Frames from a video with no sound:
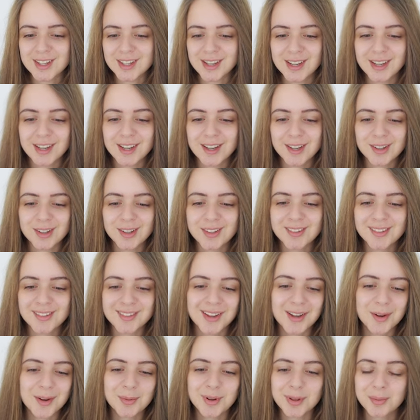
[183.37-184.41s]
and
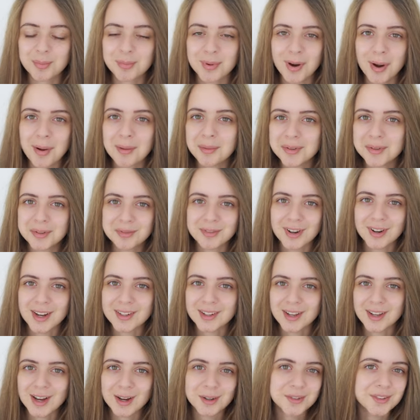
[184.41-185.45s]
they will probably
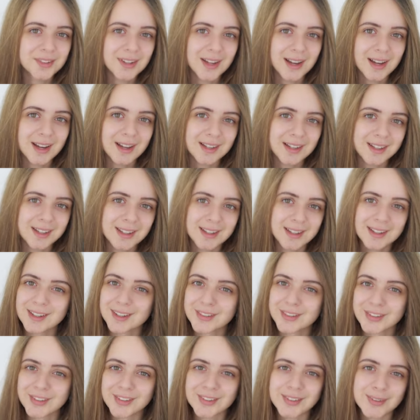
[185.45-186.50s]
find out that it
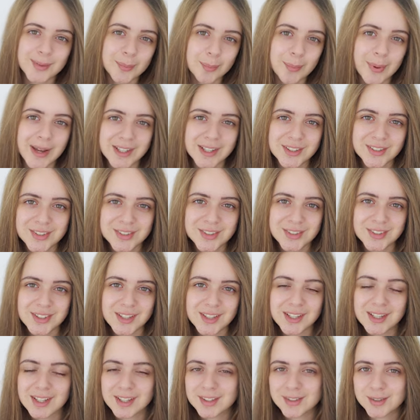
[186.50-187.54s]
isn't the best
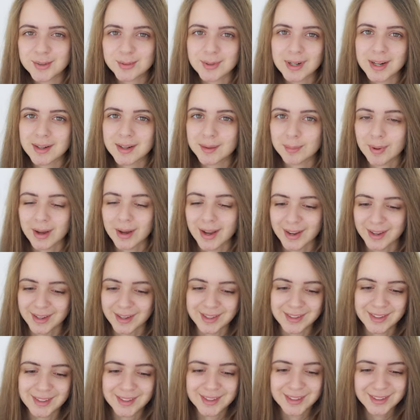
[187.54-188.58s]
city to ride a
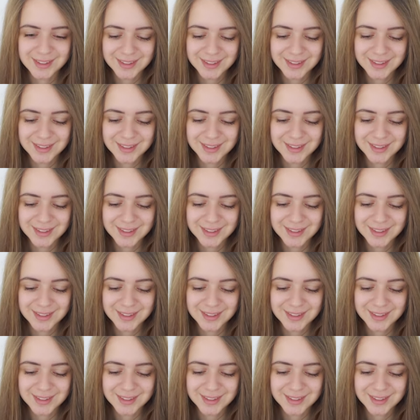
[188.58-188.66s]
bike.